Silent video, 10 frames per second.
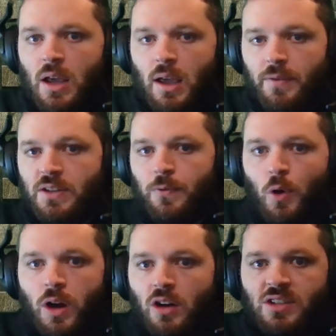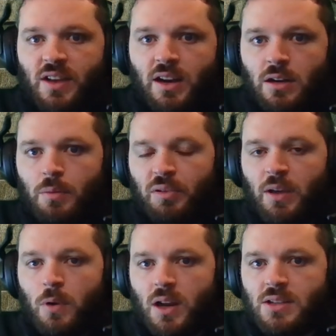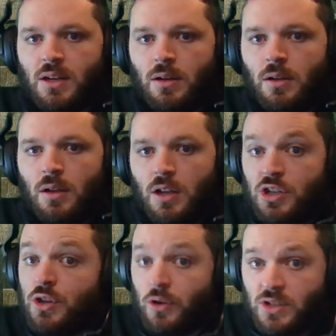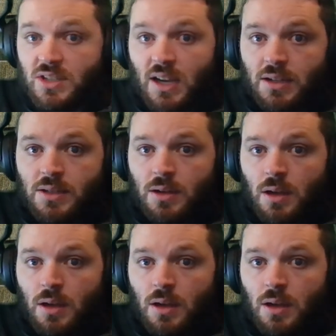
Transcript: If it's 4 yards and then incomplete, what is it? It's third and six.